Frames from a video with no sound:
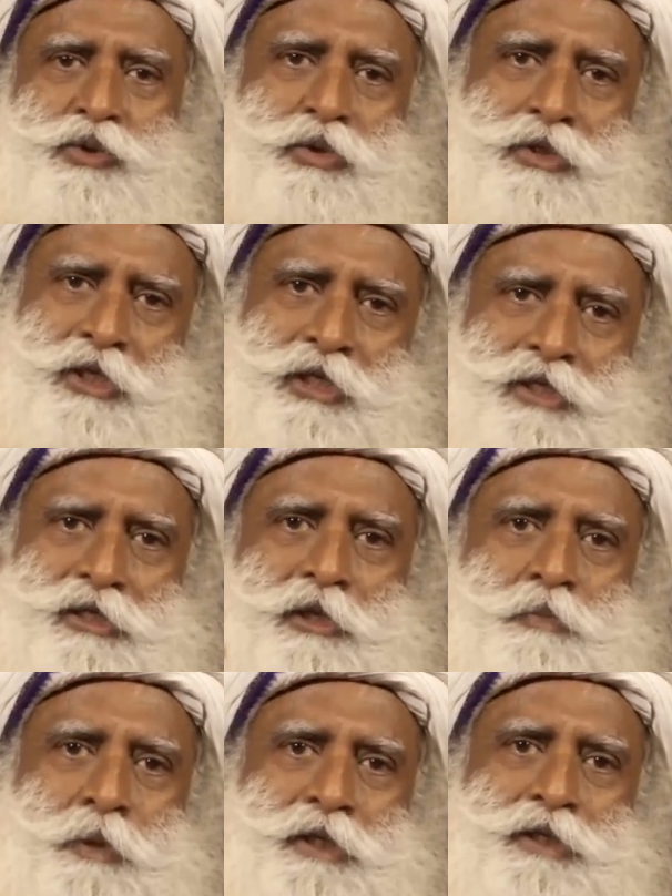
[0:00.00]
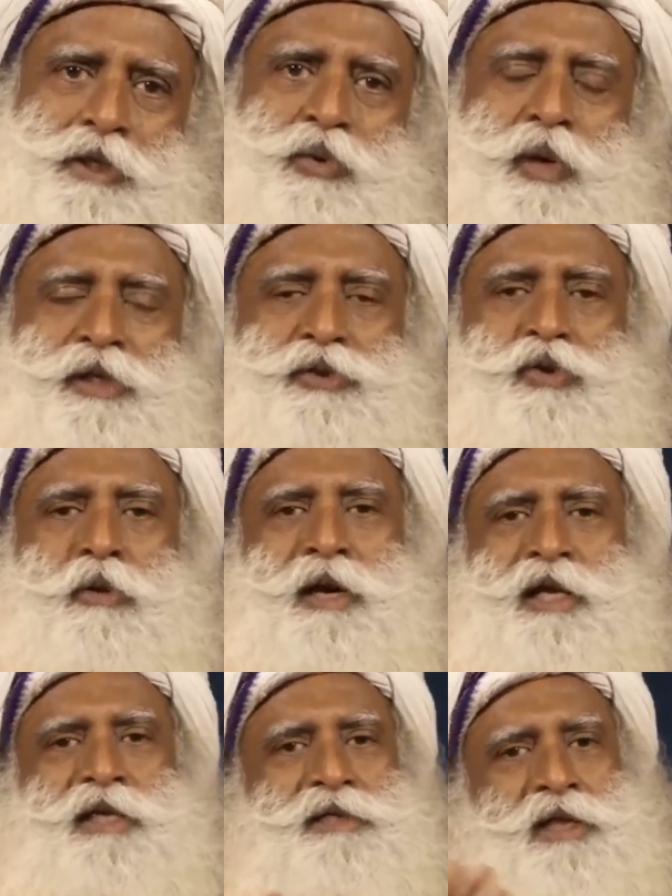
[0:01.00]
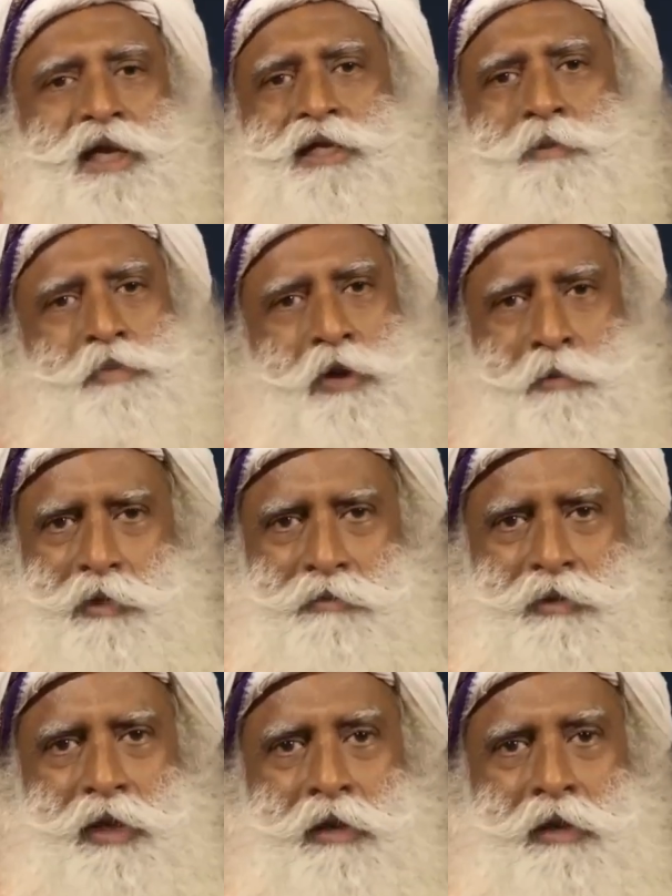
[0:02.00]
to reach that person who has no money is another problem,